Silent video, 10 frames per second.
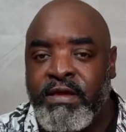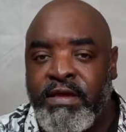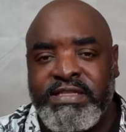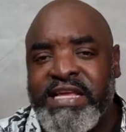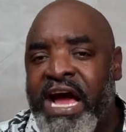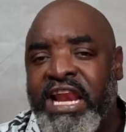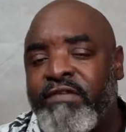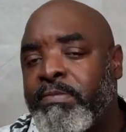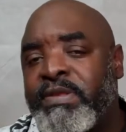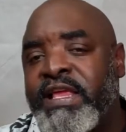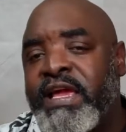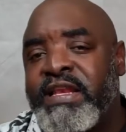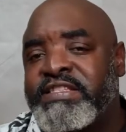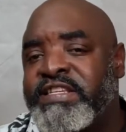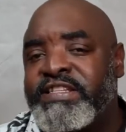He died of a plague
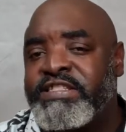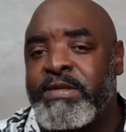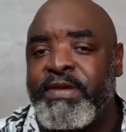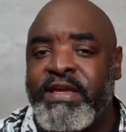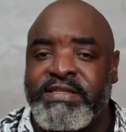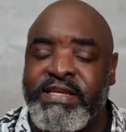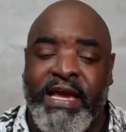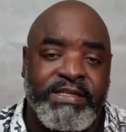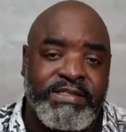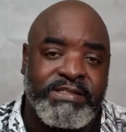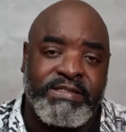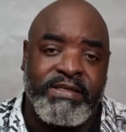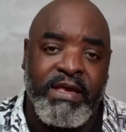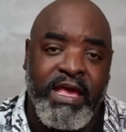that seems to be contagious.